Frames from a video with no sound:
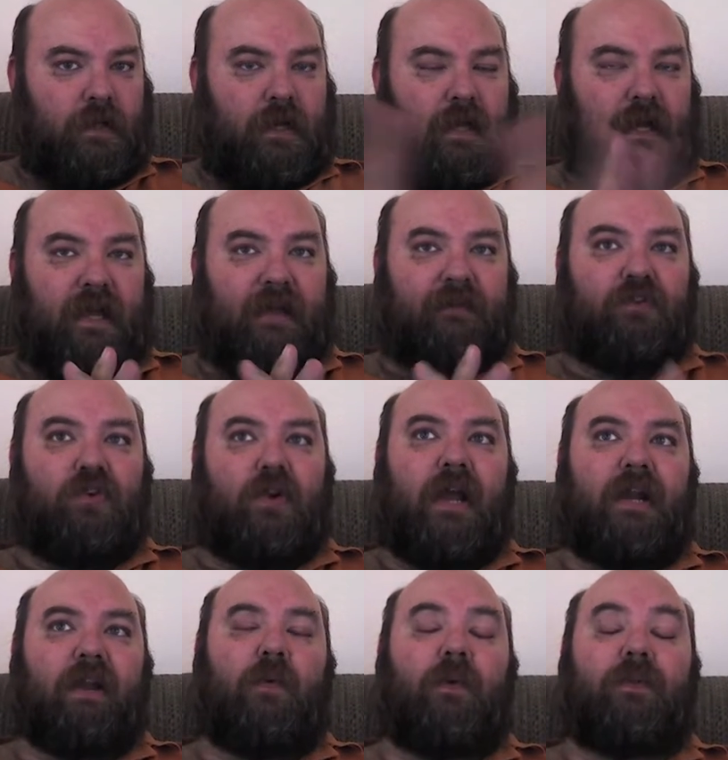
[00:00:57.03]
I have
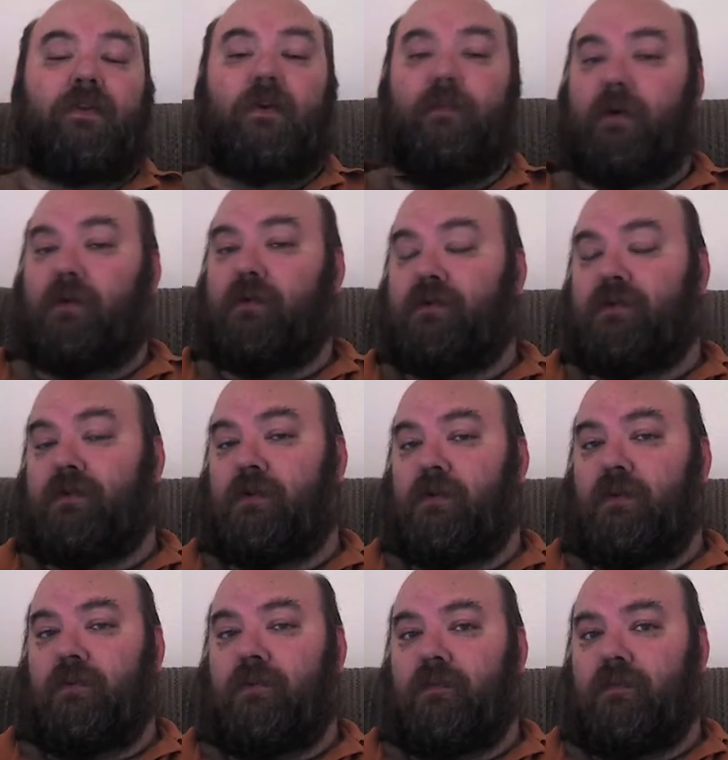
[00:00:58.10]
tried it with
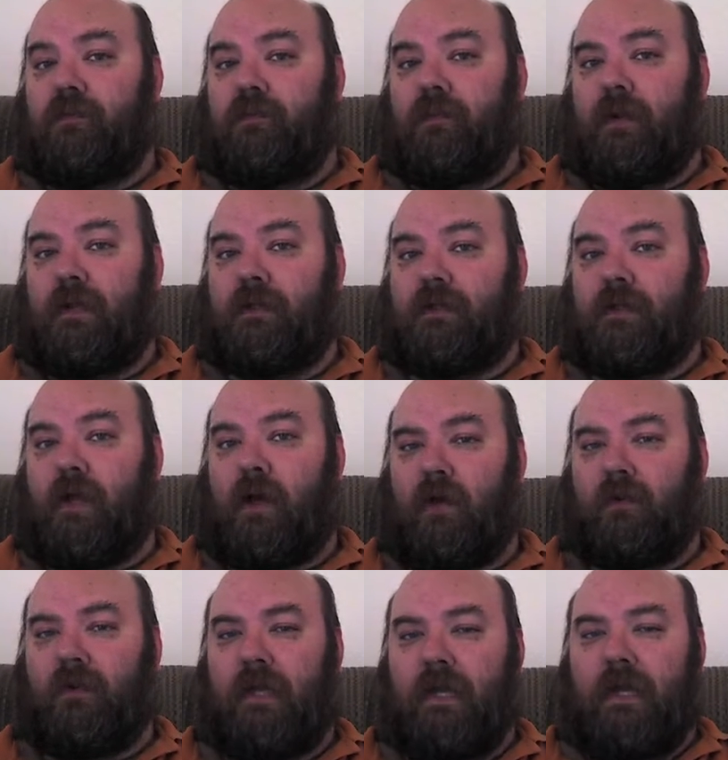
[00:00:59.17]
Kubuntu
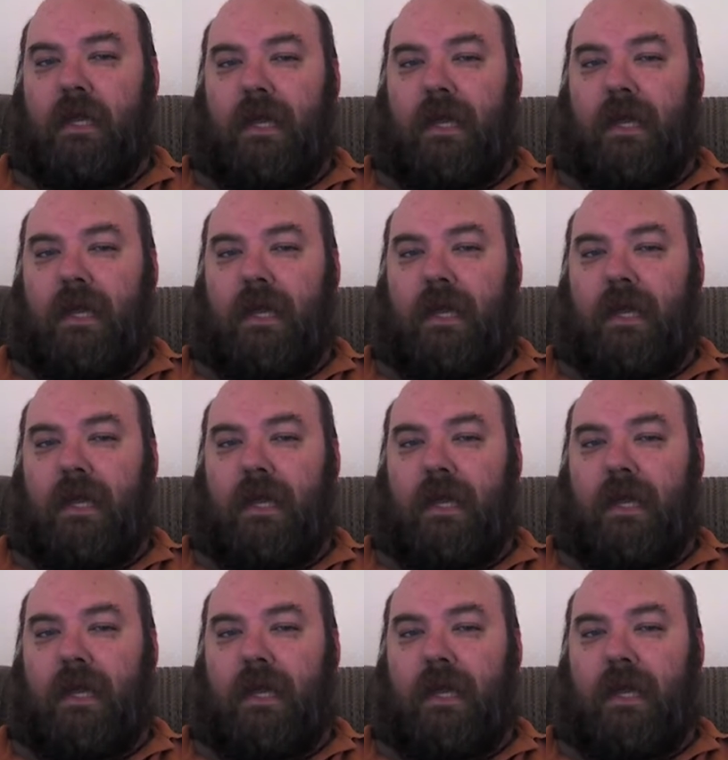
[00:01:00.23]
installed